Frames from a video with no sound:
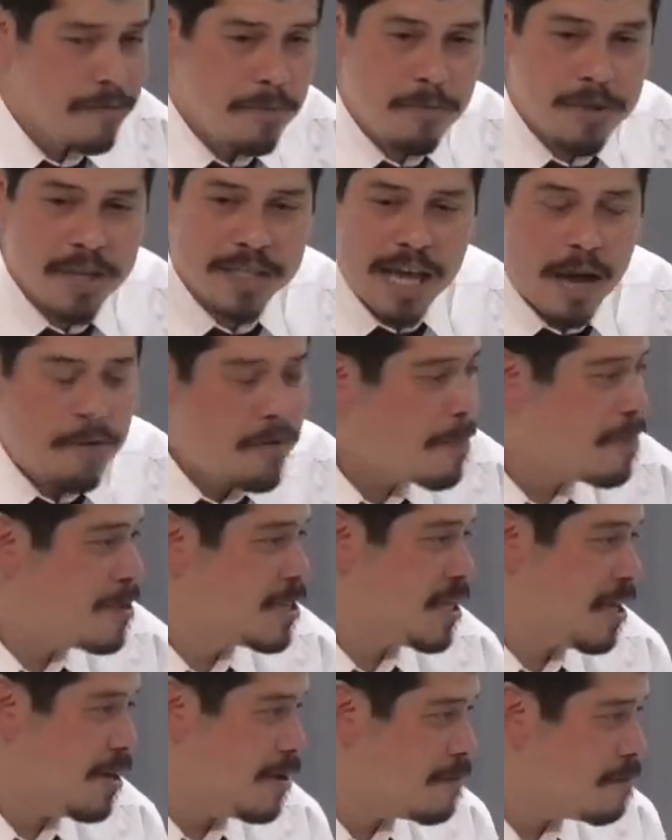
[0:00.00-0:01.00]
What does that
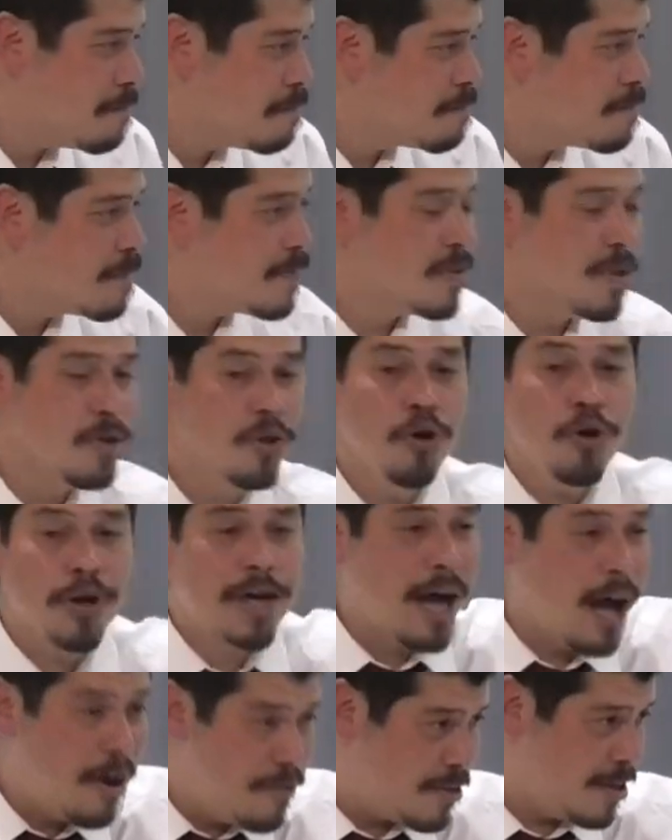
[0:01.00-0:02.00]
represent? The new
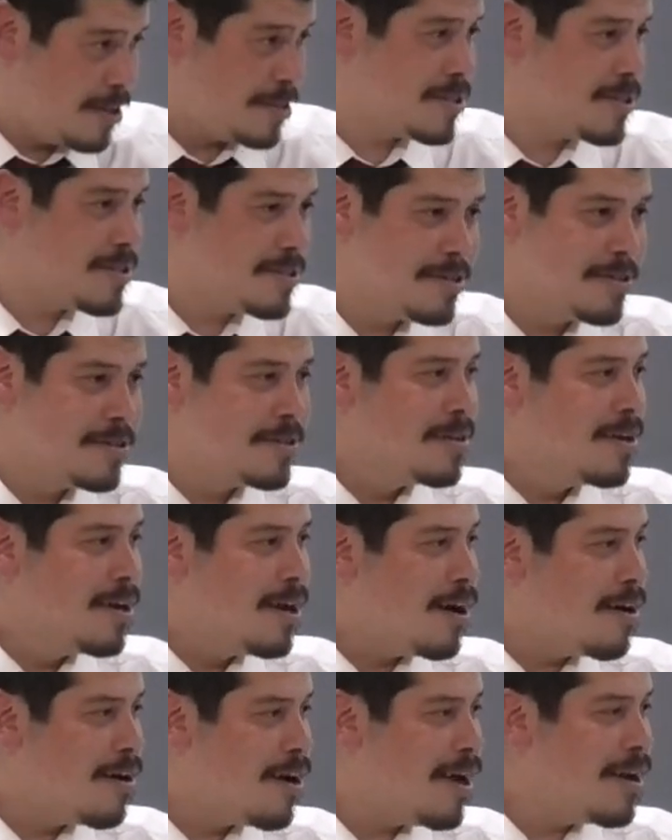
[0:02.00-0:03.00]
covenant.
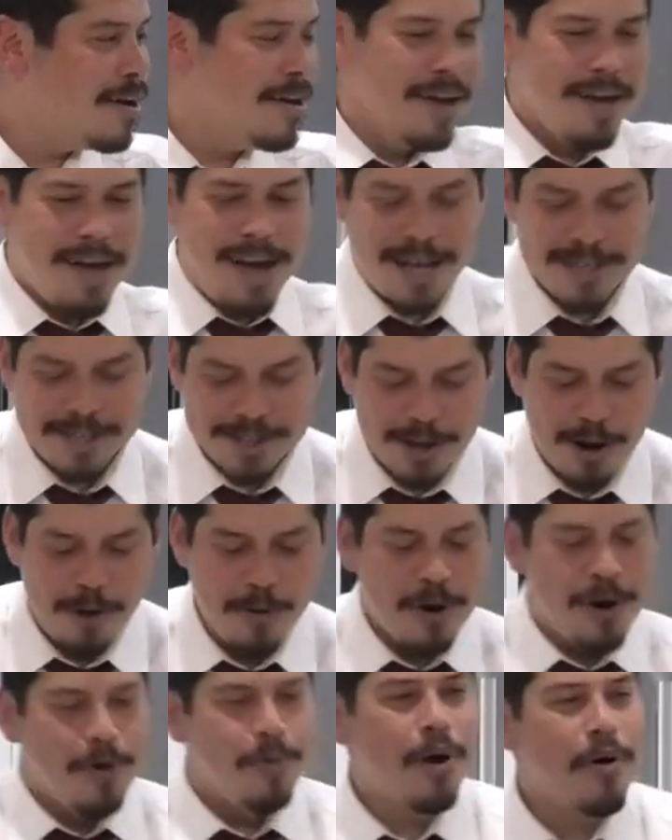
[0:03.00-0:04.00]
All right? And
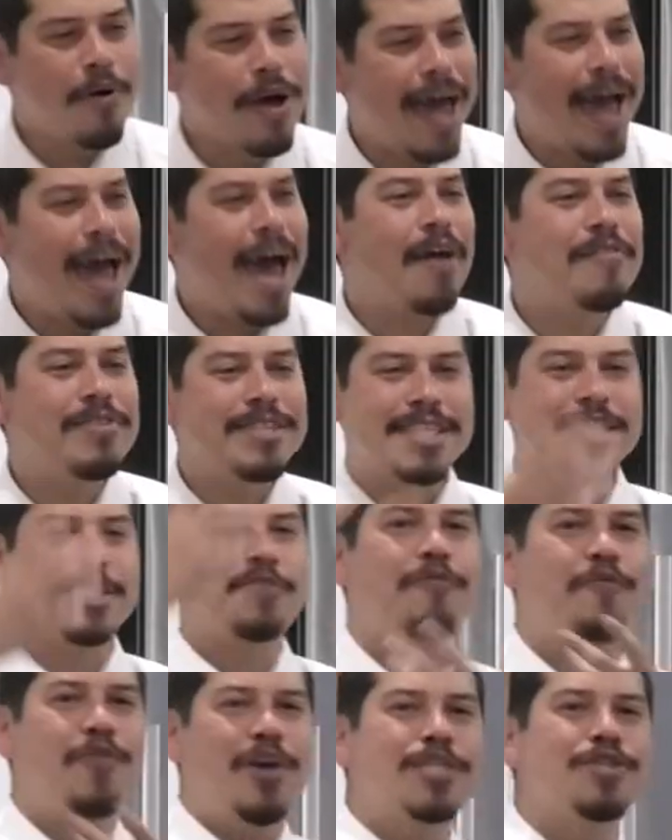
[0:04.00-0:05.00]
so what we have is this
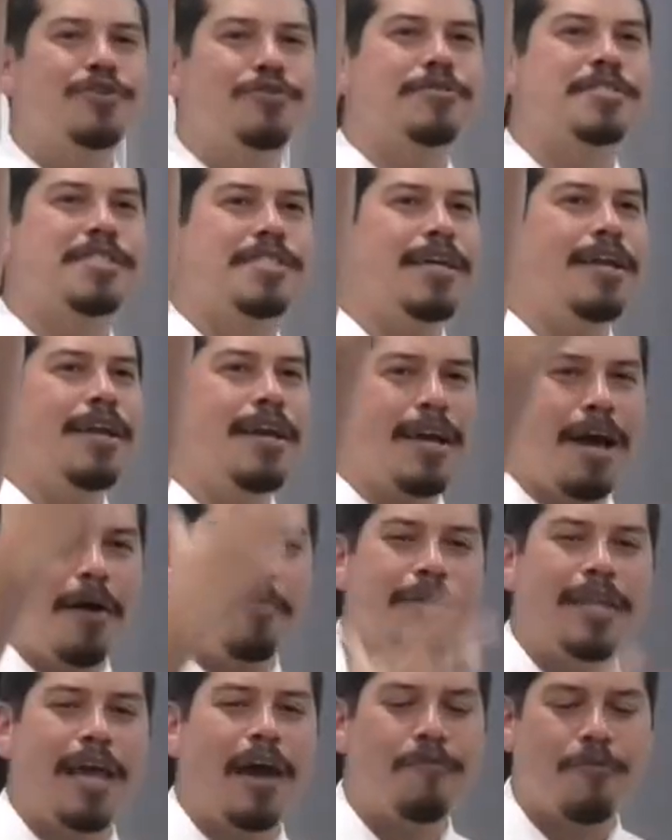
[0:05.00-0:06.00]
physical city
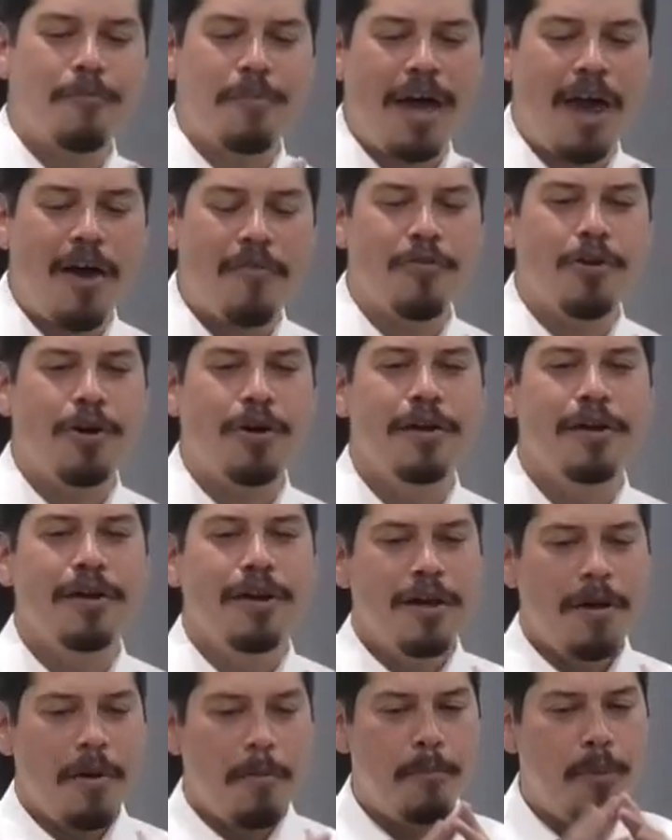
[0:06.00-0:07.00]
coming down from heaven
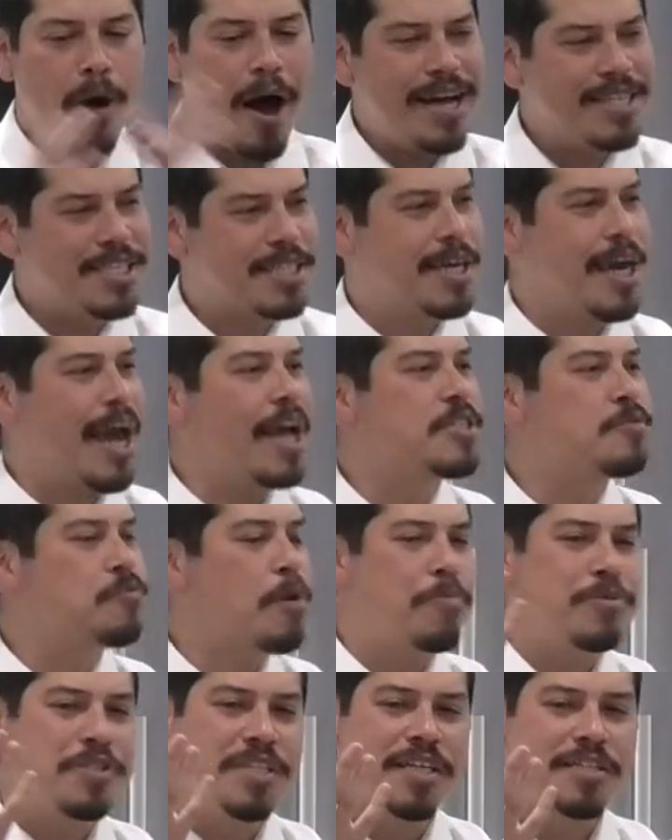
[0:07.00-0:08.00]
by its gates
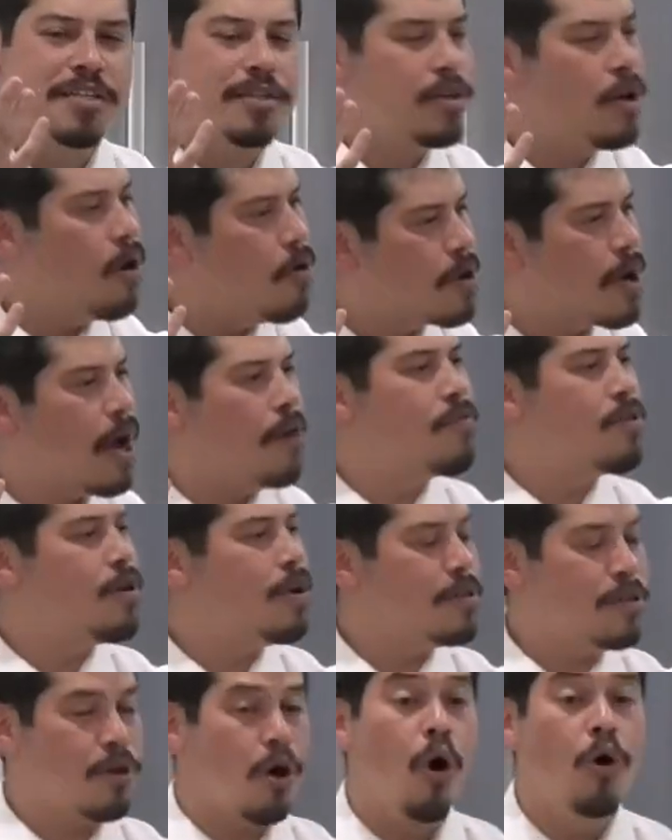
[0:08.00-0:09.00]
representing the old
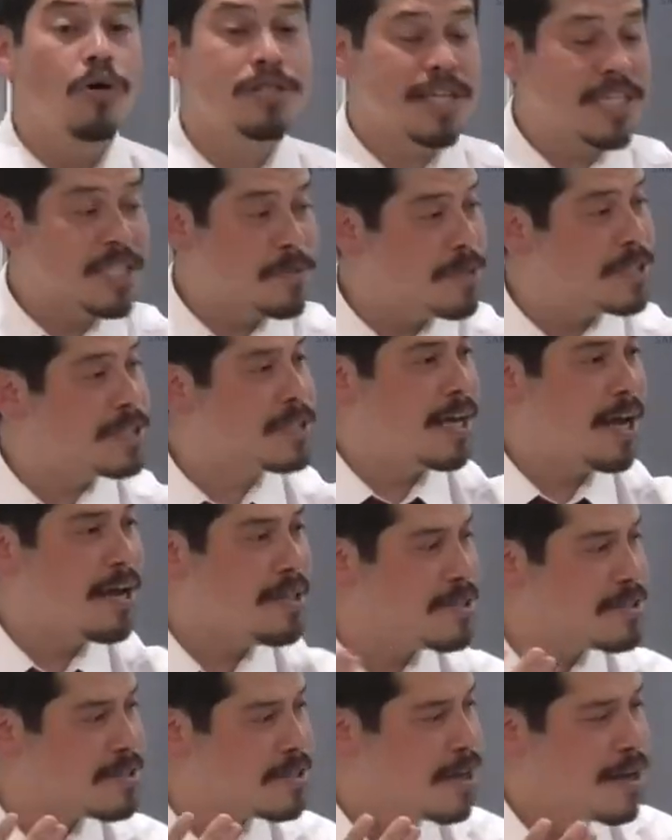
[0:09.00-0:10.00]
covenant, the Old Testament
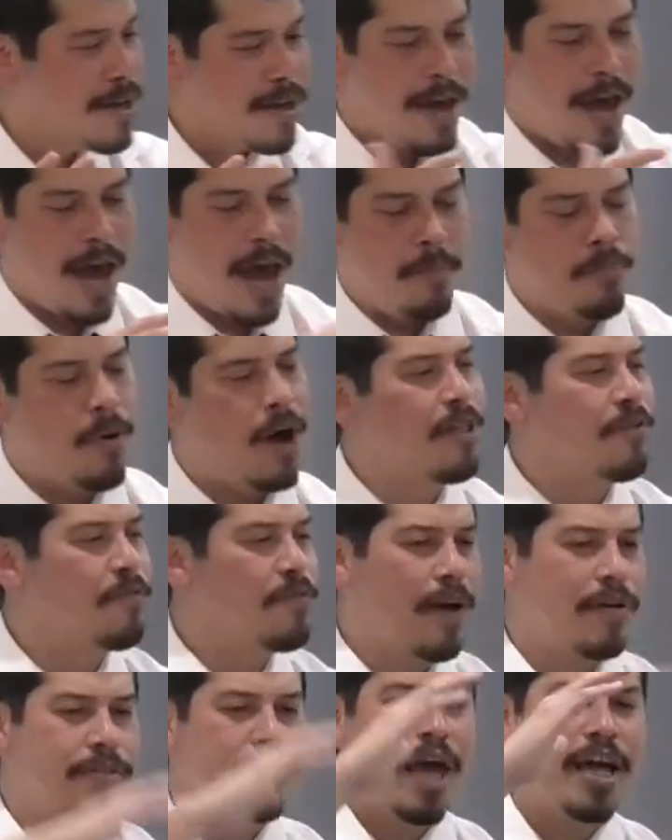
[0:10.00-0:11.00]
saints, and by the
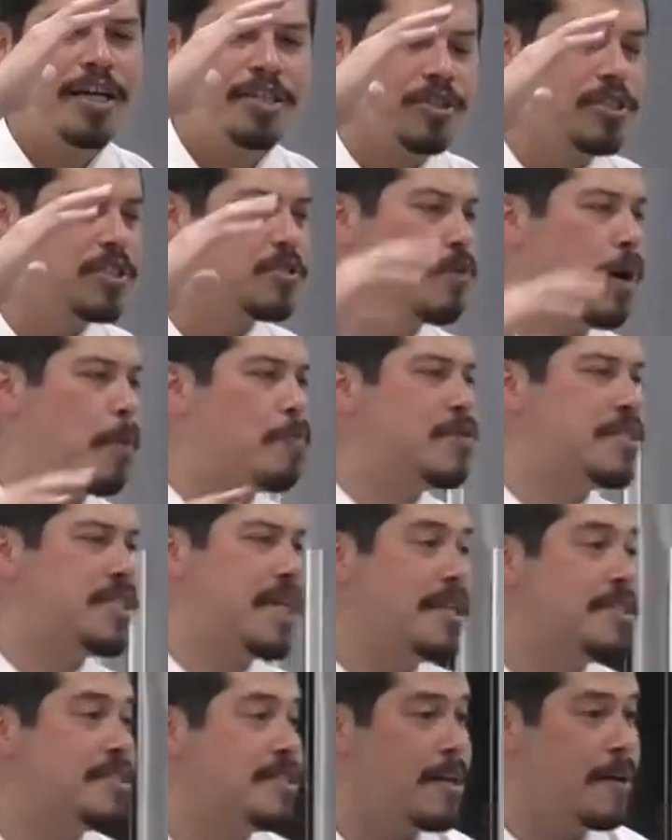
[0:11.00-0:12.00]
foundations
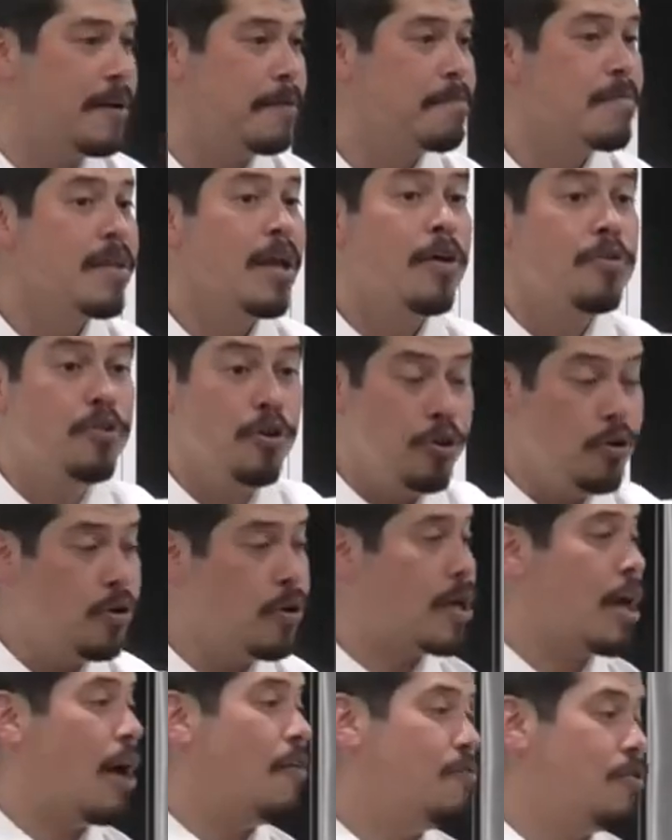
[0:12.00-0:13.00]
representing the new
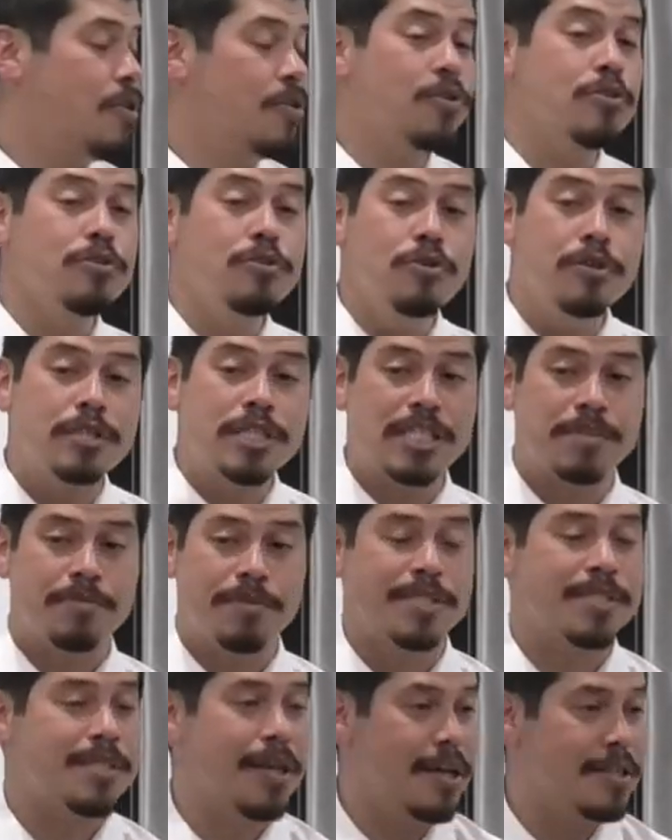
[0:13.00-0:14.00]
covenant, the New
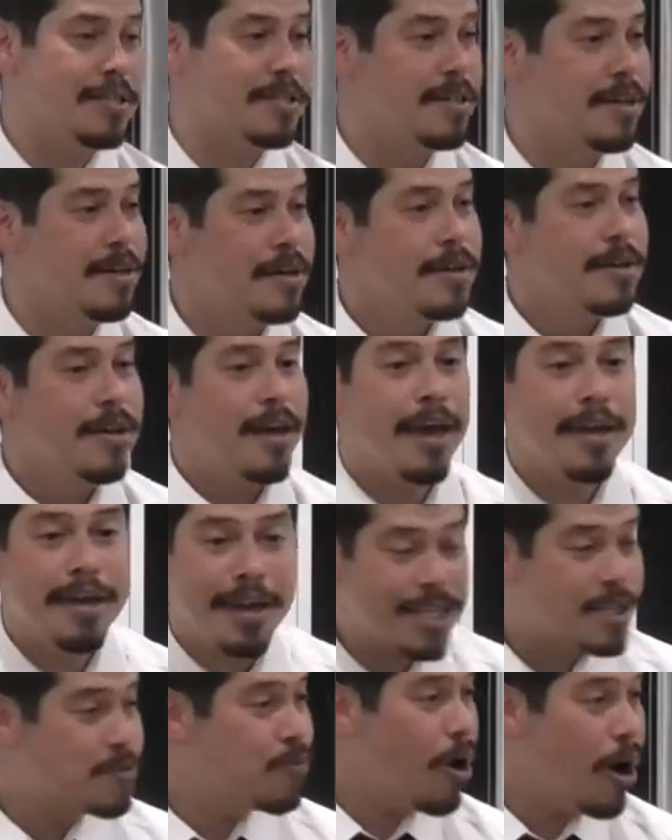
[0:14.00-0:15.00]
Testament saints. And
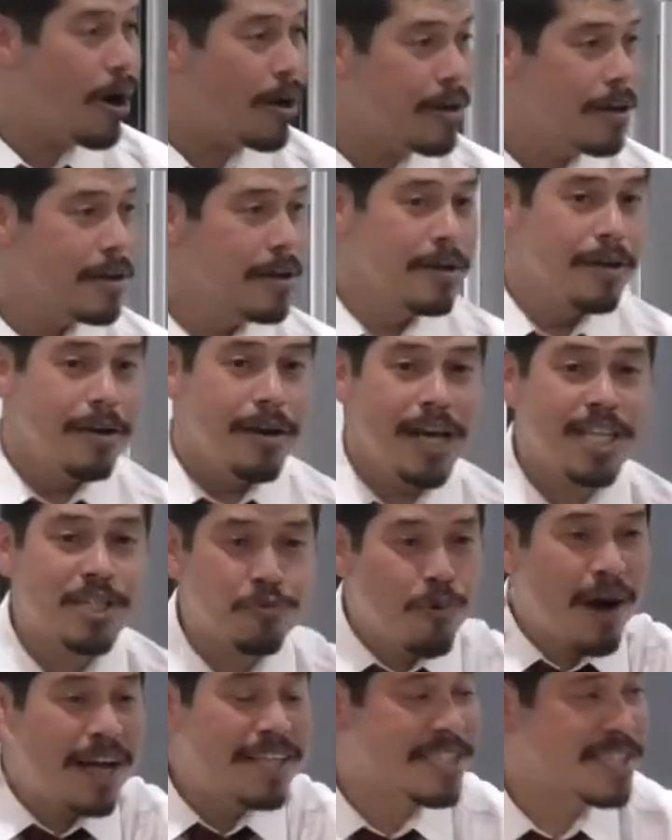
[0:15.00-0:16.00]
guess what? It's
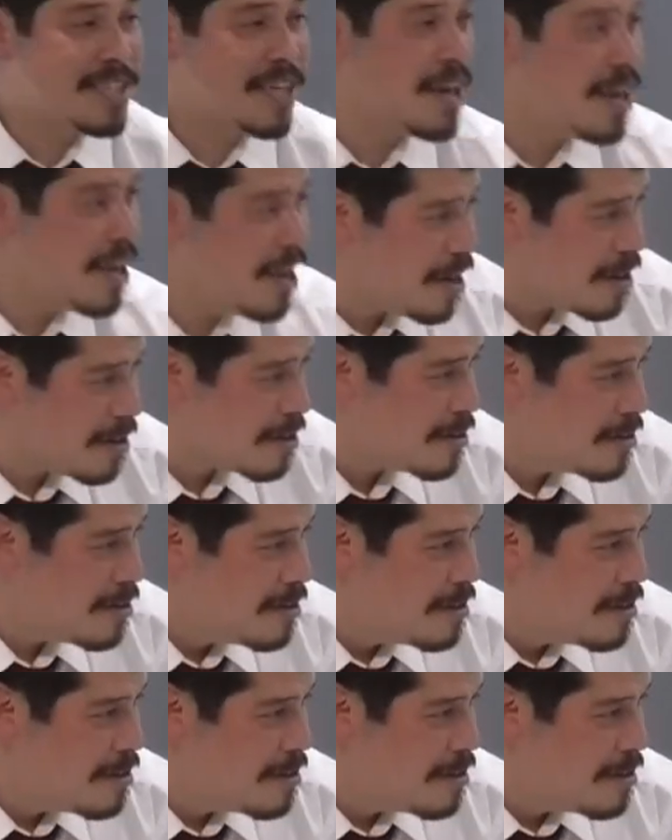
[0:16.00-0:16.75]
one city.